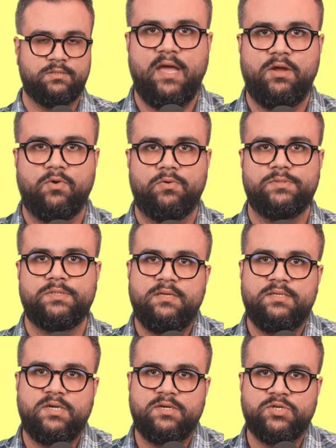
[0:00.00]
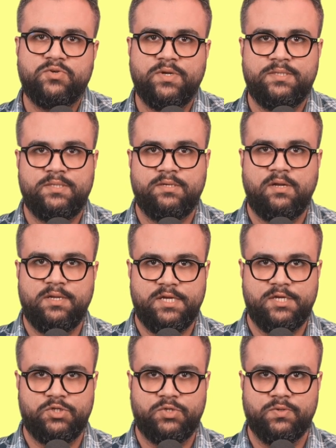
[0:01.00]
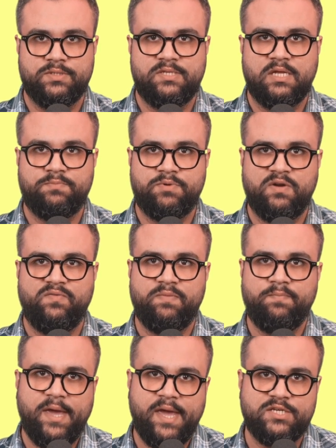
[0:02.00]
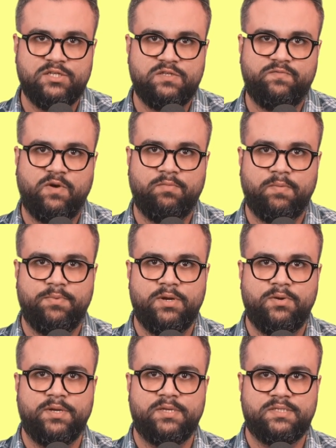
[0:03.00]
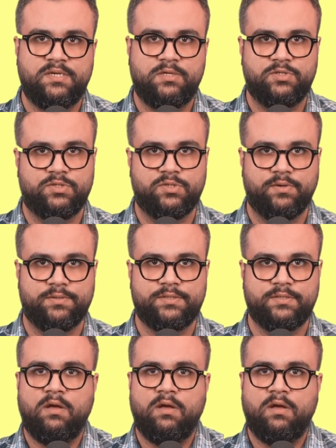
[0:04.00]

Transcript: Errors. These are critical issues that prevent pages from appearing in search results.